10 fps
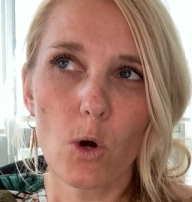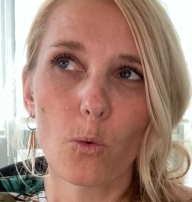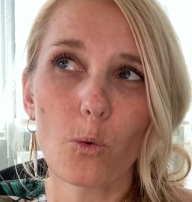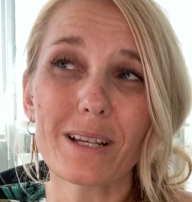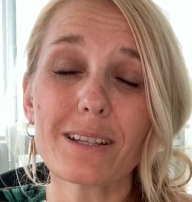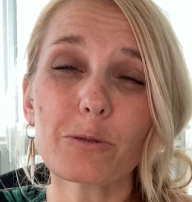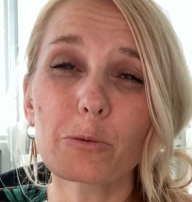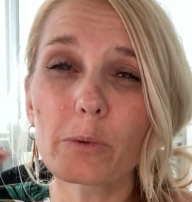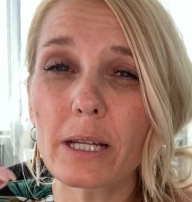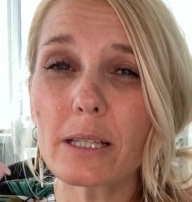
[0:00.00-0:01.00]
Was it
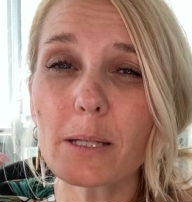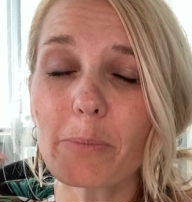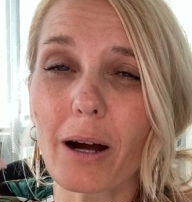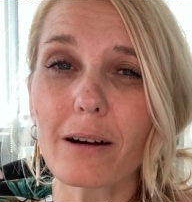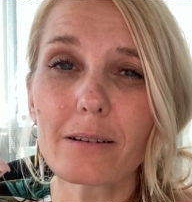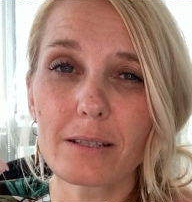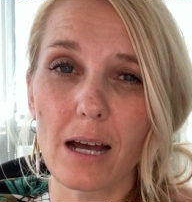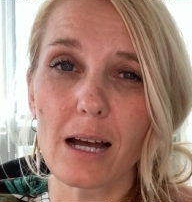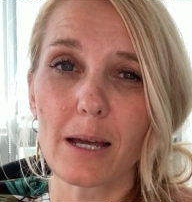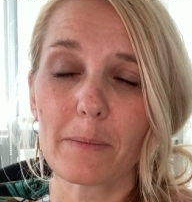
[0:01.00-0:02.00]
really part-time?